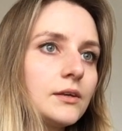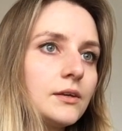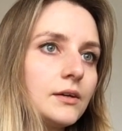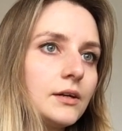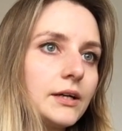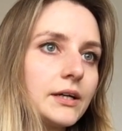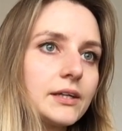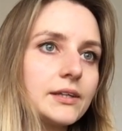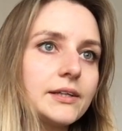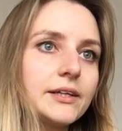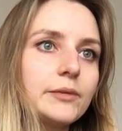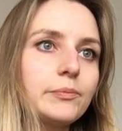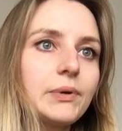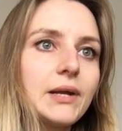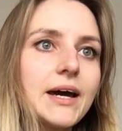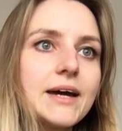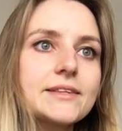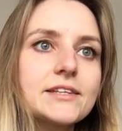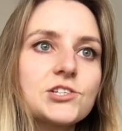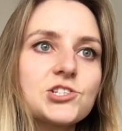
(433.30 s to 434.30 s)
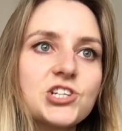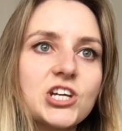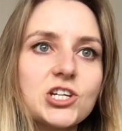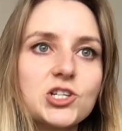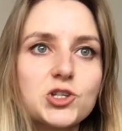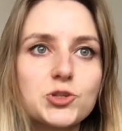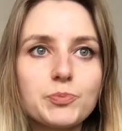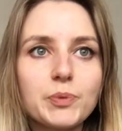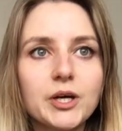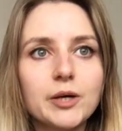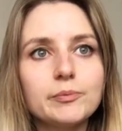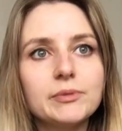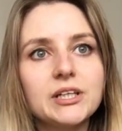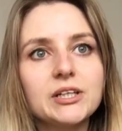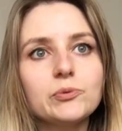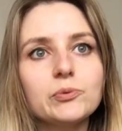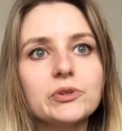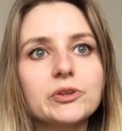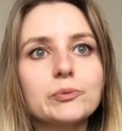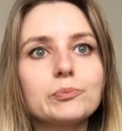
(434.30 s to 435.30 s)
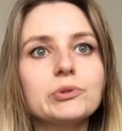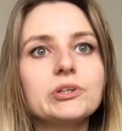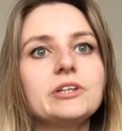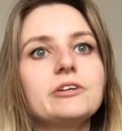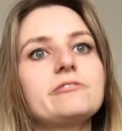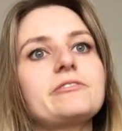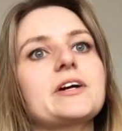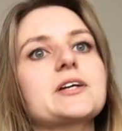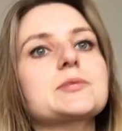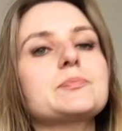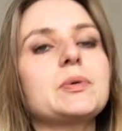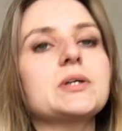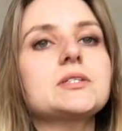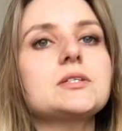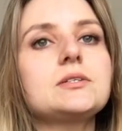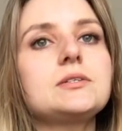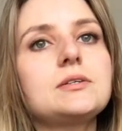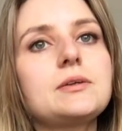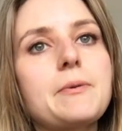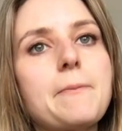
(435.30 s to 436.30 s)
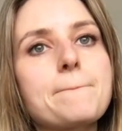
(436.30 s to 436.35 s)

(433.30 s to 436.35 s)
I can then apply these changes permanently with the print effects button